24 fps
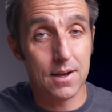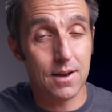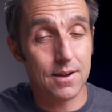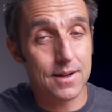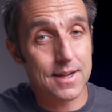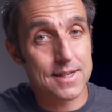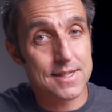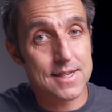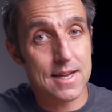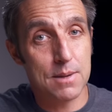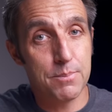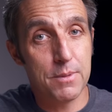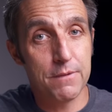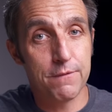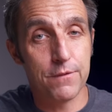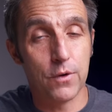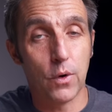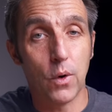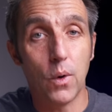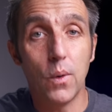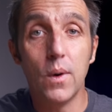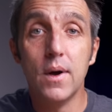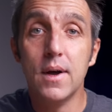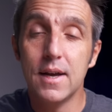And like I said
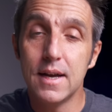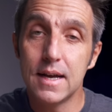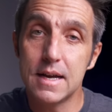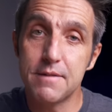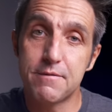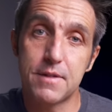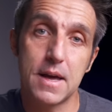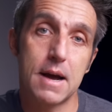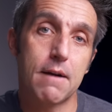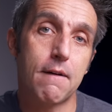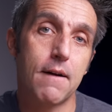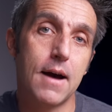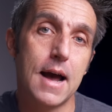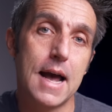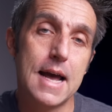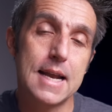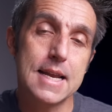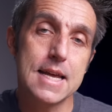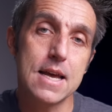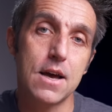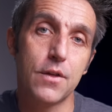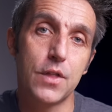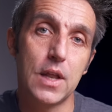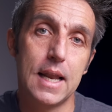before, if there are
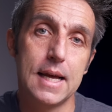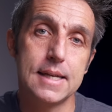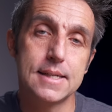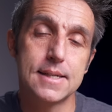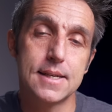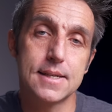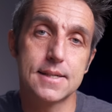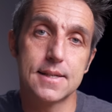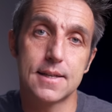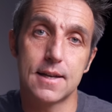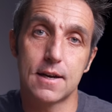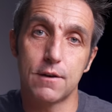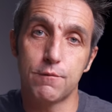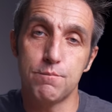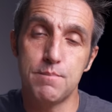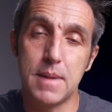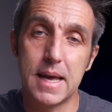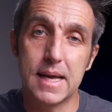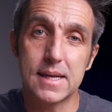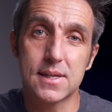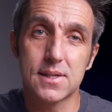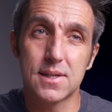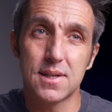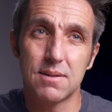any other lenses that I've
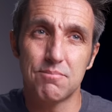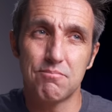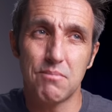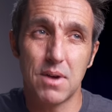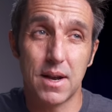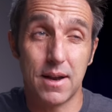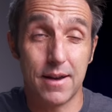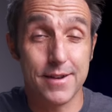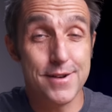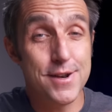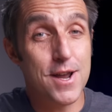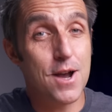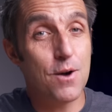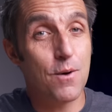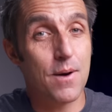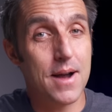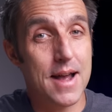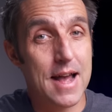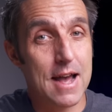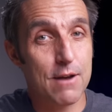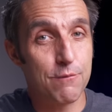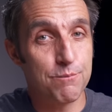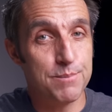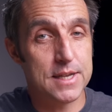missed, and I know I
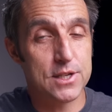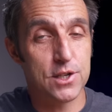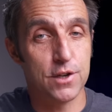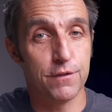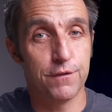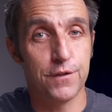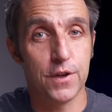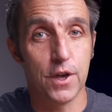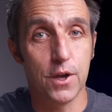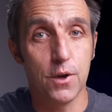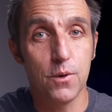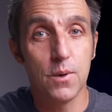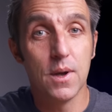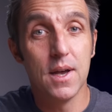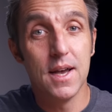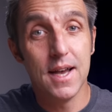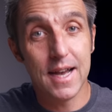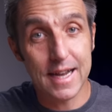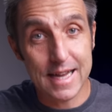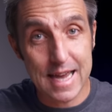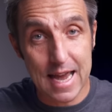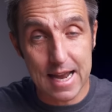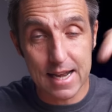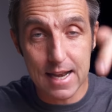have missed a few,
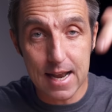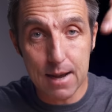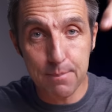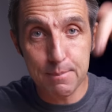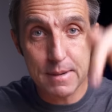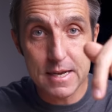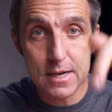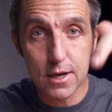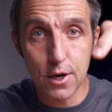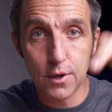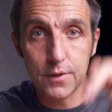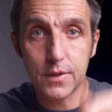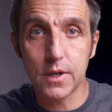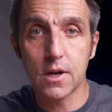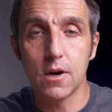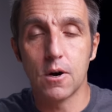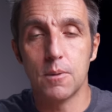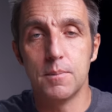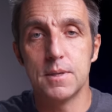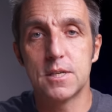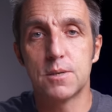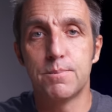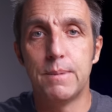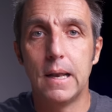again, let me know in the
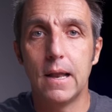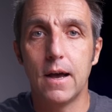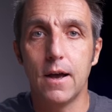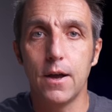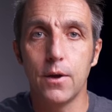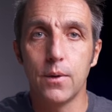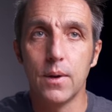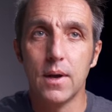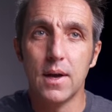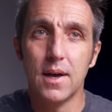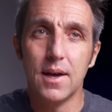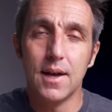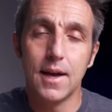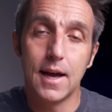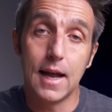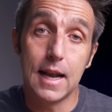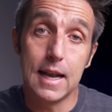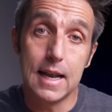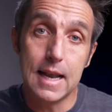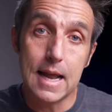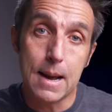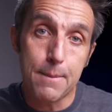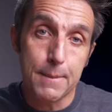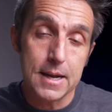comments below,
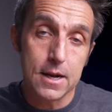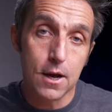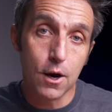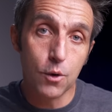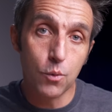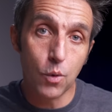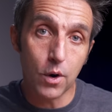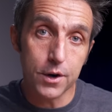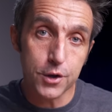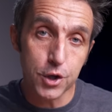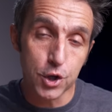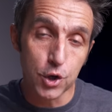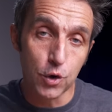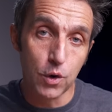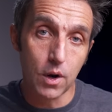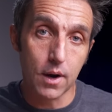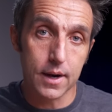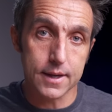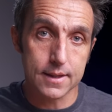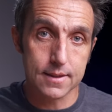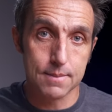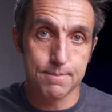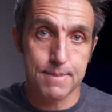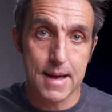and let me know what you like the